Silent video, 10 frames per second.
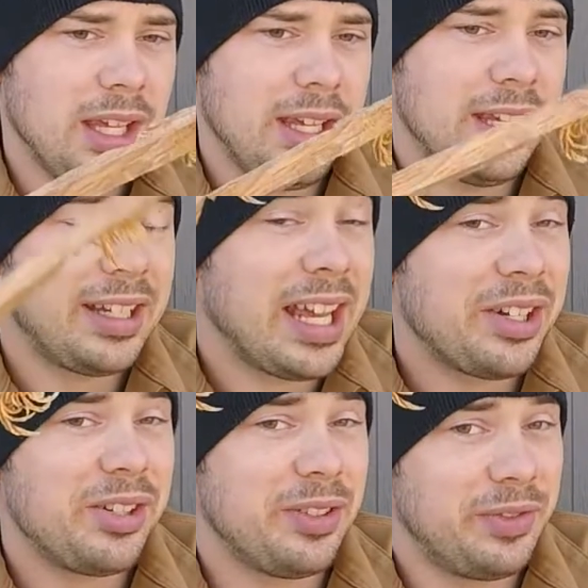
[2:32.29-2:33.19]
It
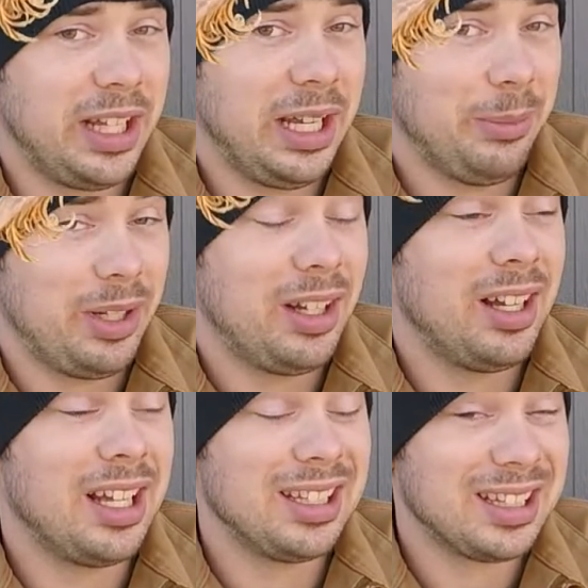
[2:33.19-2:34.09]
catches a flame
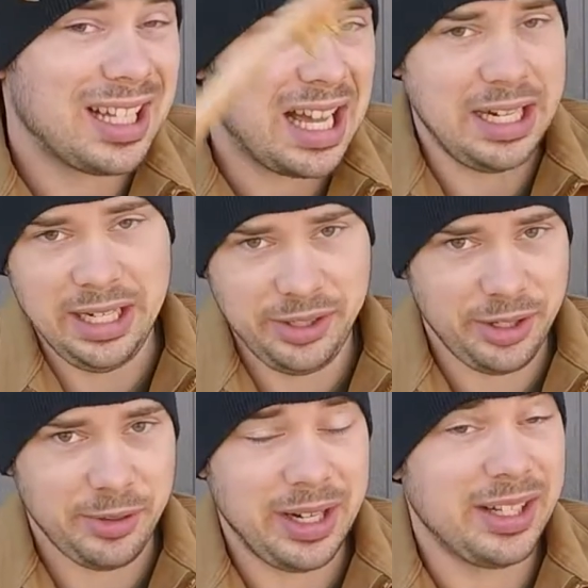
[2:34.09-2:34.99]
a lot
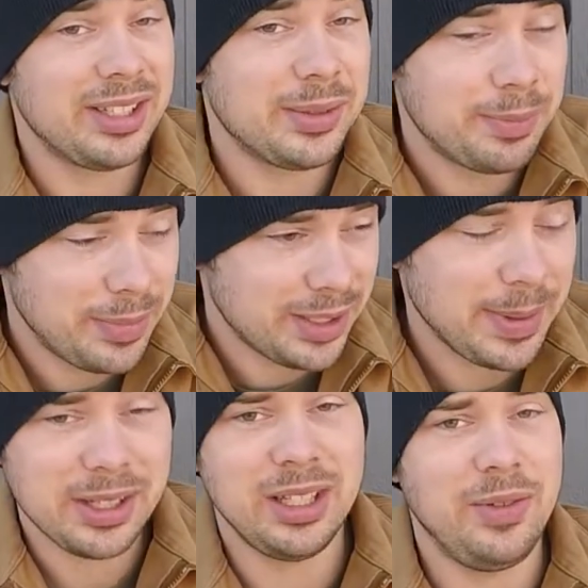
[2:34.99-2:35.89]
easier, and ex
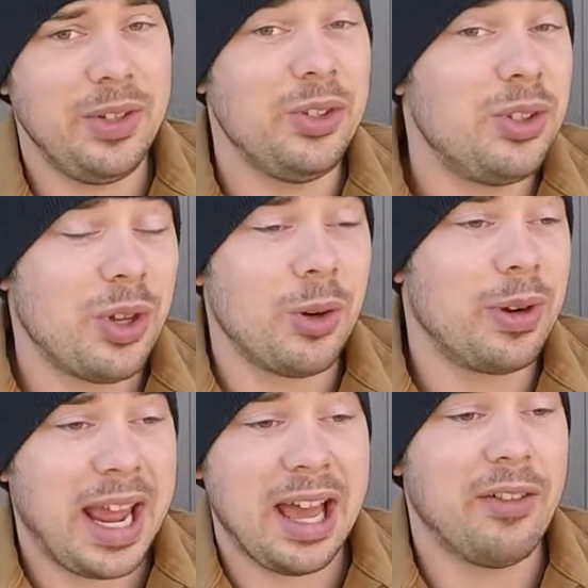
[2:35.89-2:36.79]
especially if you
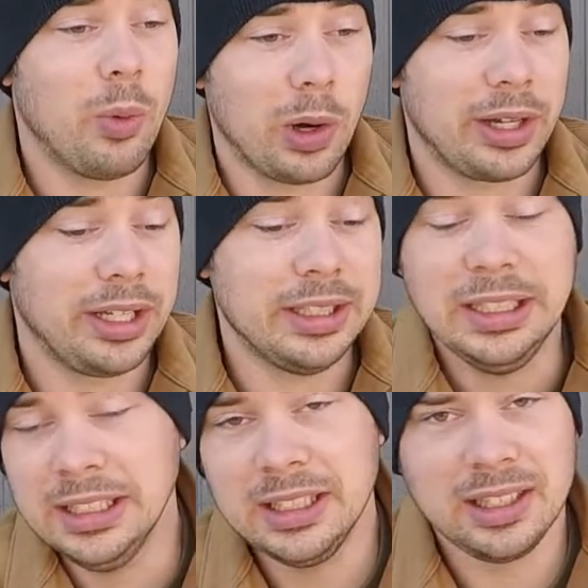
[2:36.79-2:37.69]
don't have a working
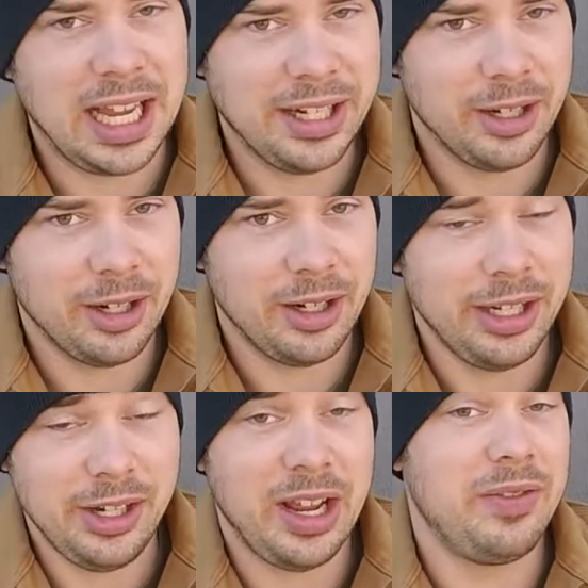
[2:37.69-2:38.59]
lighter
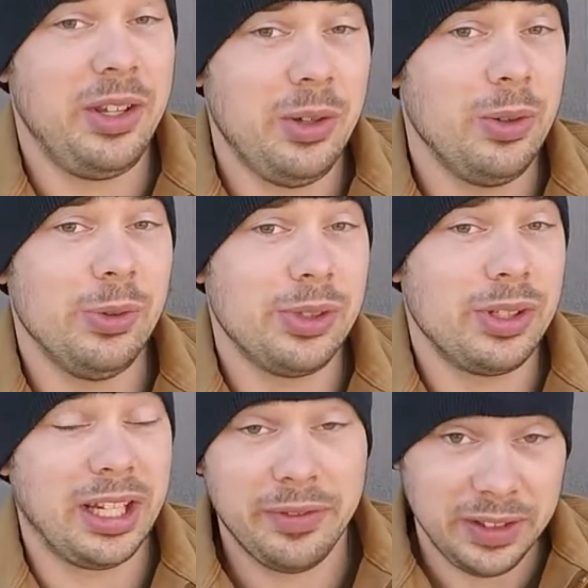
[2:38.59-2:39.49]
and you have to use
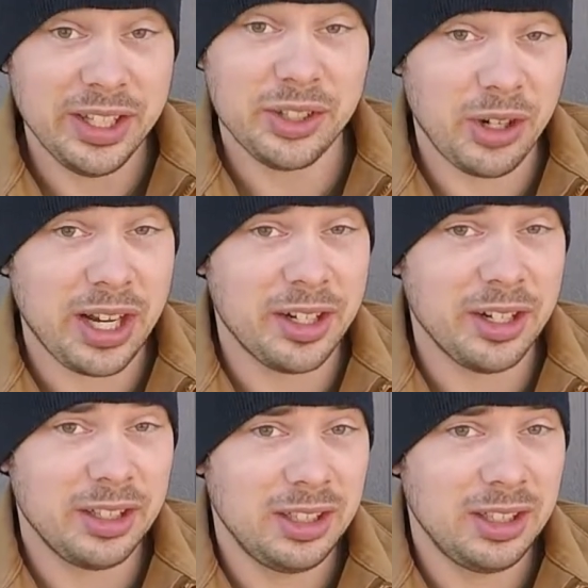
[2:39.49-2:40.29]
like a flint striker.